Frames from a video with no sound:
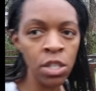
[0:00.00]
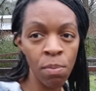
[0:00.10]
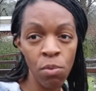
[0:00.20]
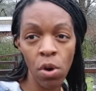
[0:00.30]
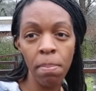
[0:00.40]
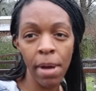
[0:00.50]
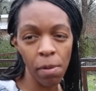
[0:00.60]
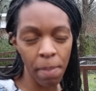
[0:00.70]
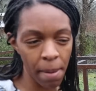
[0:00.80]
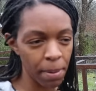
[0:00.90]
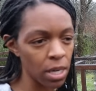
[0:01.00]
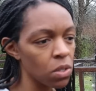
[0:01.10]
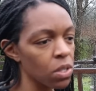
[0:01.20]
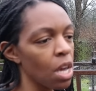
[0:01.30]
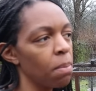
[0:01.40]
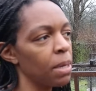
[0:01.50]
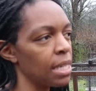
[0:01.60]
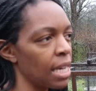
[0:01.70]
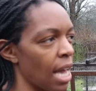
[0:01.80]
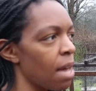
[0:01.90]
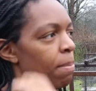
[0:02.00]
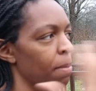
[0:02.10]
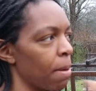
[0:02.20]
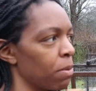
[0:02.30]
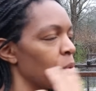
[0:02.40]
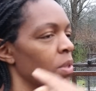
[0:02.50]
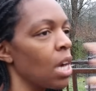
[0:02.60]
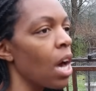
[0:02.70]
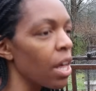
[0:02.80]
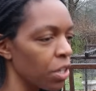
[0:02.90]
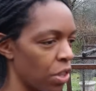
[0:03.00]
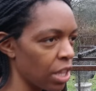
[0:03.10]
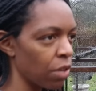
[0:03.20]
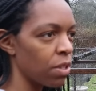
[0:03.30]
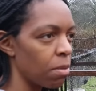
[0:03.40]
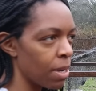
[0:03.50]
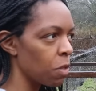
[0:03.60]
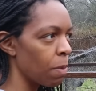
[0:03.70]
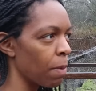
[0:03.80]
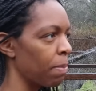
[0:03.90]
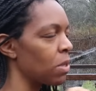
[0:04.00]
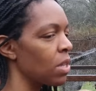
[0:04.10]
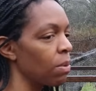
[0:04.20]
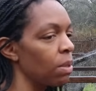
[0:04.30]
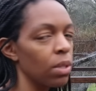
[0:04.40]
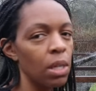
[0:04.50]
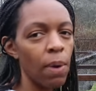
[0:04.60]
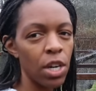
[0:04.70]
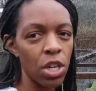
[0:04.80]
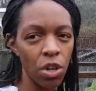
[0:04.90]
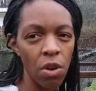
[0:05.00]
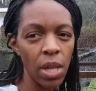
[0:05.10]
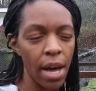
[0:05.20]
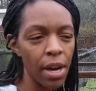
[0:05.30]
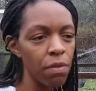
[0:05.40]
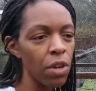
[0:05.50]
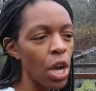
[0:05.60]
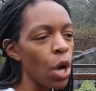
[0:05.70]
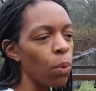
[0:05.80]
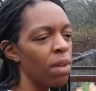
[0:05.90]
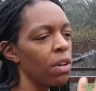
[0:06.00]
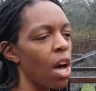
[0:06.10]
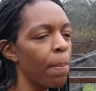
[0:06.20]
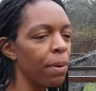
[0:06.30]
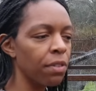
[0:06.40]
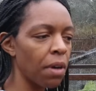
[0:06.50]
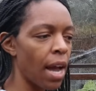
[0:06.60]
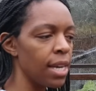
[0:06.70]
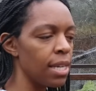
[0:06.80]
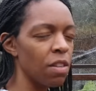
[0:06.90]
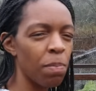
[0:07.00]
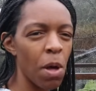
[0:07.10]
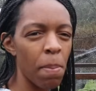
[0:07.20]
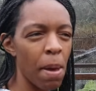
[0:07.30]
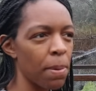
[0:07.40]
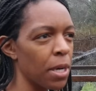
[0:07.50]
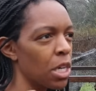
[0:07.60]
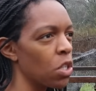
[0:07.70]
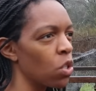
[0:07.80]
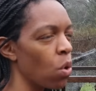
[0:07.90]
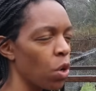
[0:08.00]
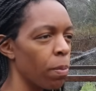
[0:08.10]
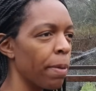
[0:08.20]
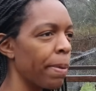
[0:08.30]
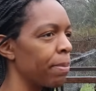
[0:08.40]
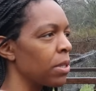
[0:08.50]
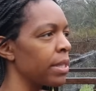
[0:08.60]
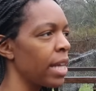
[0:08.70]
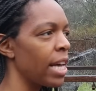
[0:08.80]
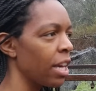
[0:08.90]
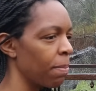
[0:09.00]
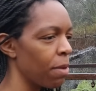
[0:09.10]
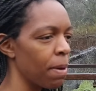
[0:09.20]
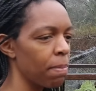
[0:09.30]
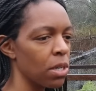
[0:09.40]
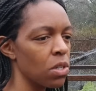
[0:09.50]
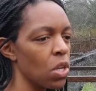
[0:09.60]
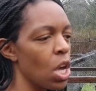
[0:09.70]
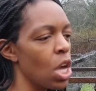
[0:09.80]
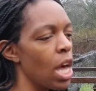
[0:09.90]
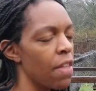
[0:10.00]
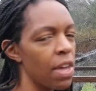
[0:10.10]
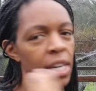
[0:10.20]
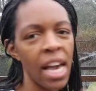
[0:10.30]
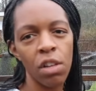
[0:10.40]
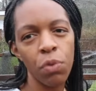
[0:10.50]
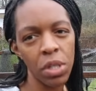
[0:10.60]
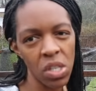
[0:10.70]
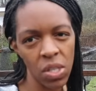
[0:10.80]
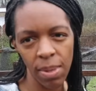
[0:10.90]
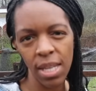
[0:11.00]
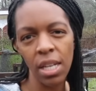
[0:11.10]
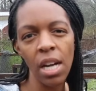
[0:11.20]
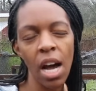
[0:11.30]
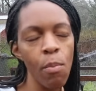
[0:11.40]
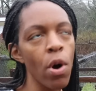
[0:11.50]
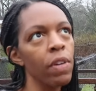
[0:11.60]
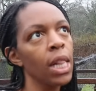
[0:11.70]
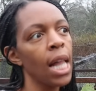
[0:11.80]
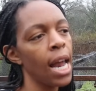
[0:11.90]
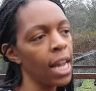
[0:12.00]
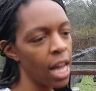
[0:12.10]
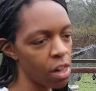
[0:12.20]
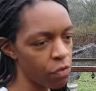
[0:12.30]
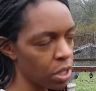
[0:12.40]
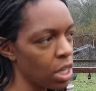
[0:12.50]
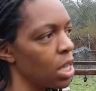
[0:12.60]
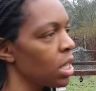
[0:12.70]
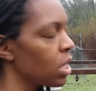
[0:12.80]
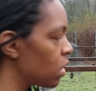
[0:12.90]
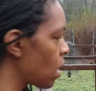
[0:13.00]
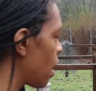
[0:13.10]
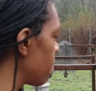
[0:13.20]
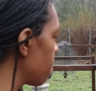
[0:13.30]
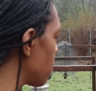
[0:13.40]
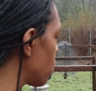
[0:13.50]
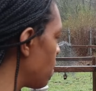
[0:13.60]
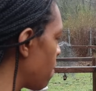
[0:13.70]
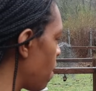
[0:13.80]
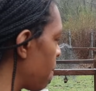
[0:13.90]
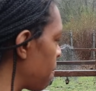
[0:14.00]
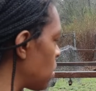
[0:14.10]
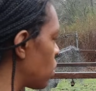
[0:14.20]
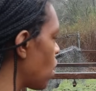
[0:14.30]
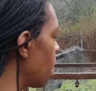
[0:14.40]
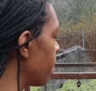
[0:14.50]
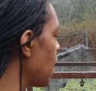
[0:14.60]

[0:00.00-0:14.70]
some more bell peppers. Because again, bell peppers were the other thing. There was tomatoes, bell peppers that we really wanted to grow a lot of. We have a couple of varieties of bell peppers, coral bell peppers, lilac bell peppers, and then California sweet. We'll have a lot of California sweet bell peppers. So